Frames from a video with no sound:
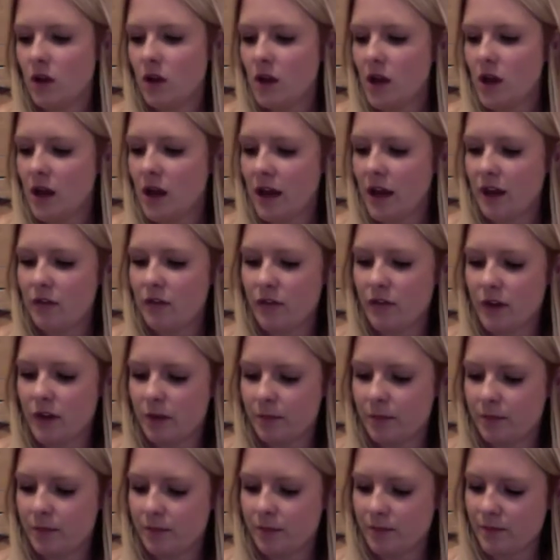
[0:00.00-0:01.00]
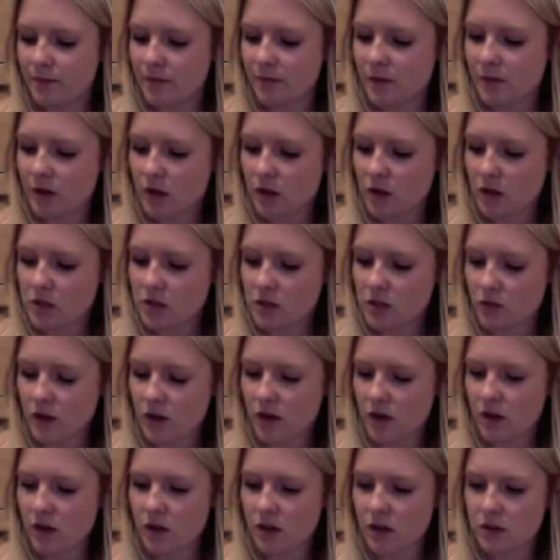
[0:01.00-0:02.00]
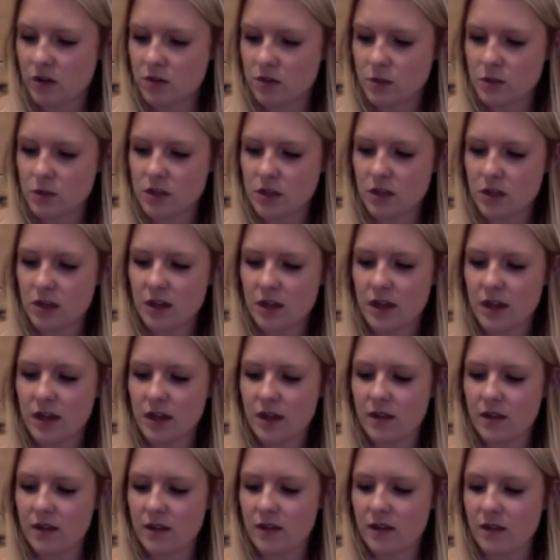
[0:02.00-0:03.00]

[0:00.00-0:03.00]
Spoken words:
I have lots of cards which are like,